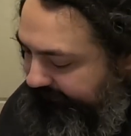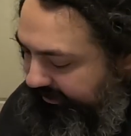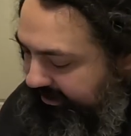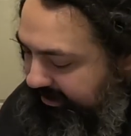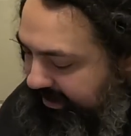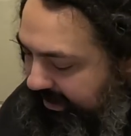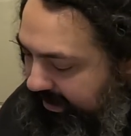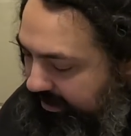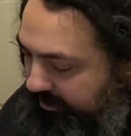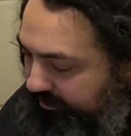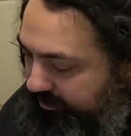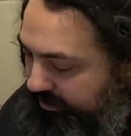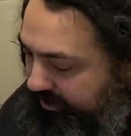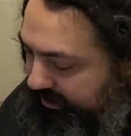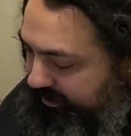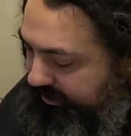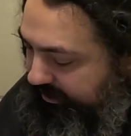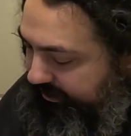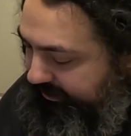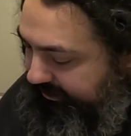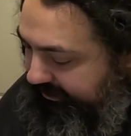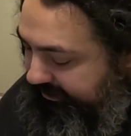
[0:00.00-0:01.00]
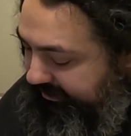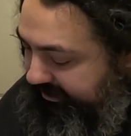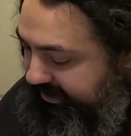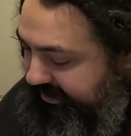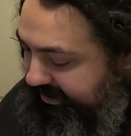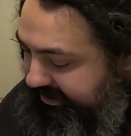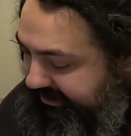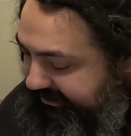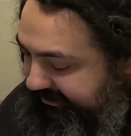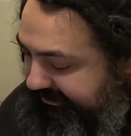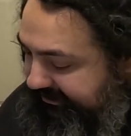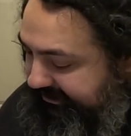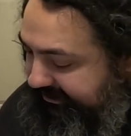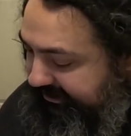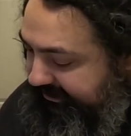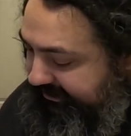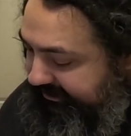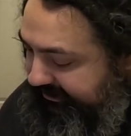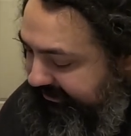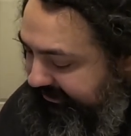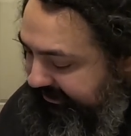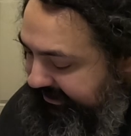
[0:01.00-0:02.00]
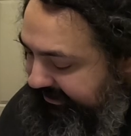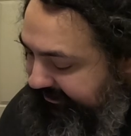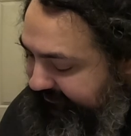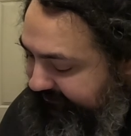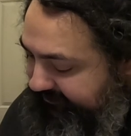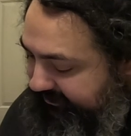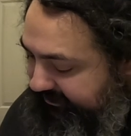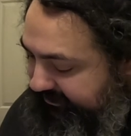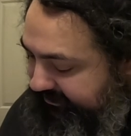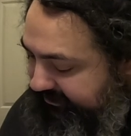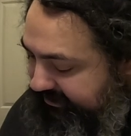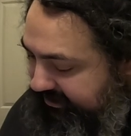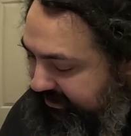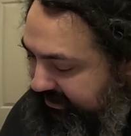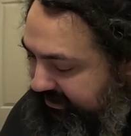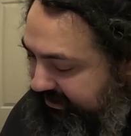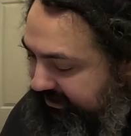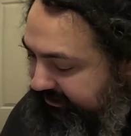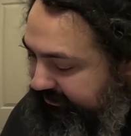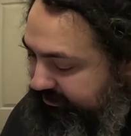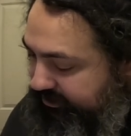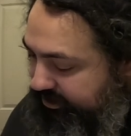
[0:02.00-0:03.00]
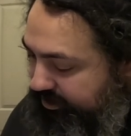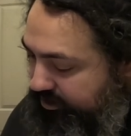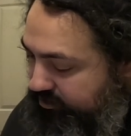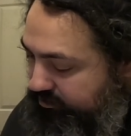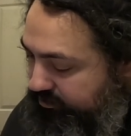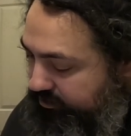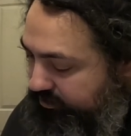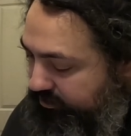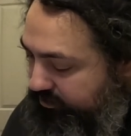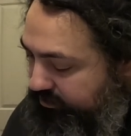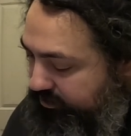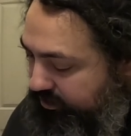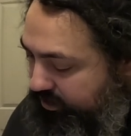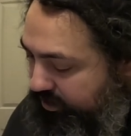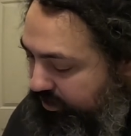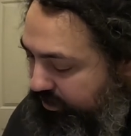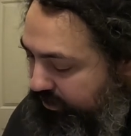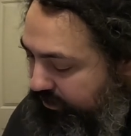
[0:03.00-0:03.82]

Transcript: Now, this gives us a total